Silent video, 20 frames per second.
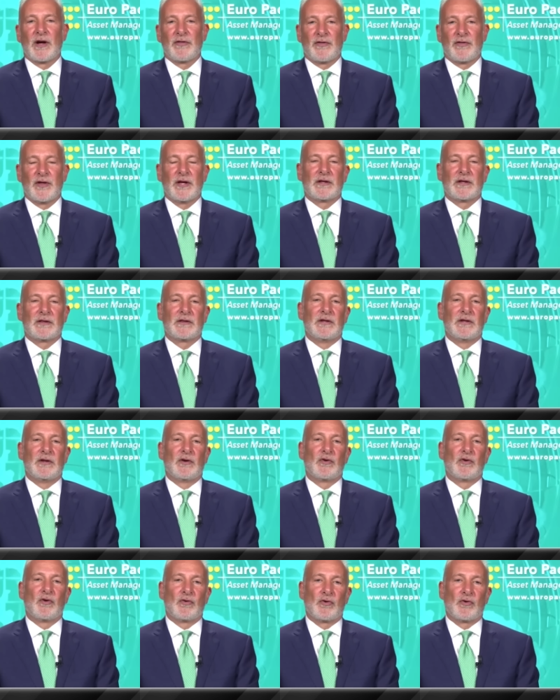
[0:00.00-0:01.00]
I think, you
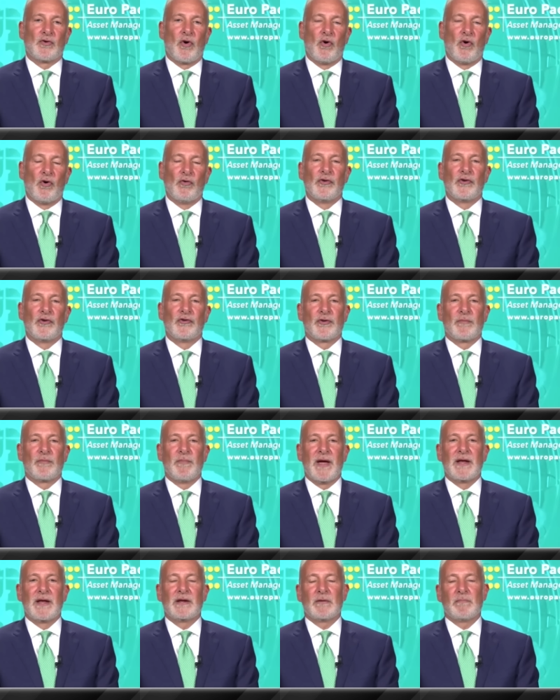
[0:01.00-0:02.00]
know, gold is the
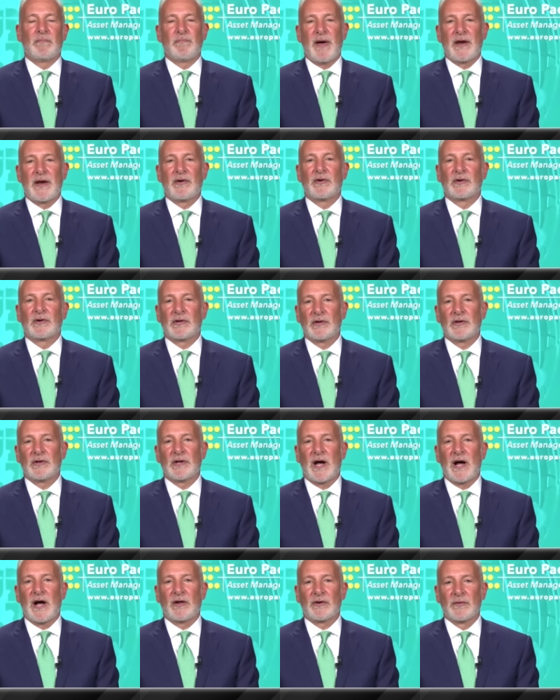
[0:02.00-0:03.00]
main competitor to the
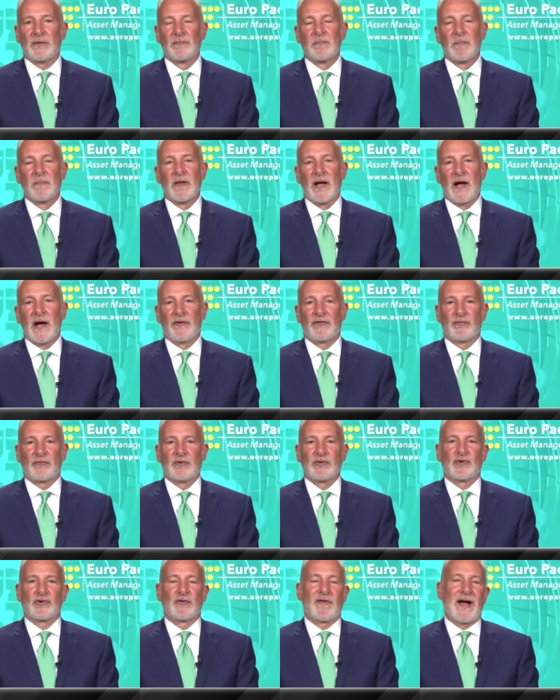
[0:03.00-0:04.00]
dollar as a
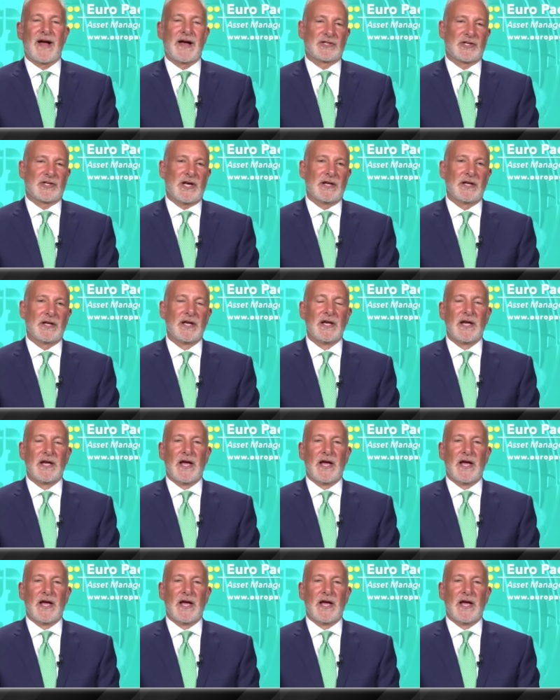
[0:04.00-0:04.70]
reserve asset.